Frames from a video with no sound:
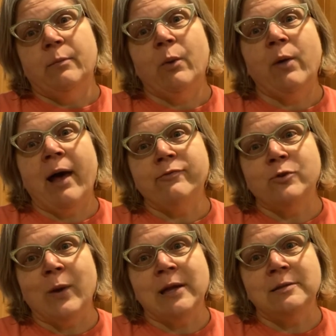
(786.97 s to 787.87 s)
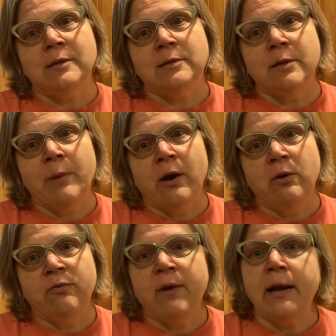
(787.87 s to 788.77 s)
but we'll have to wait until
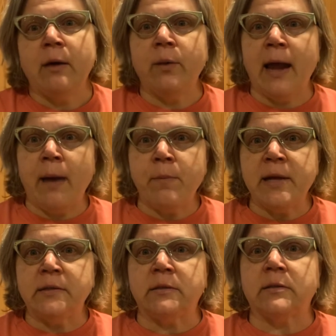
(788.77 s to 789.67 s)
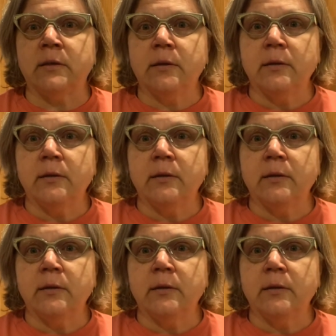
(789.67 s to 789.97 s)
tomorrow to find out what happens.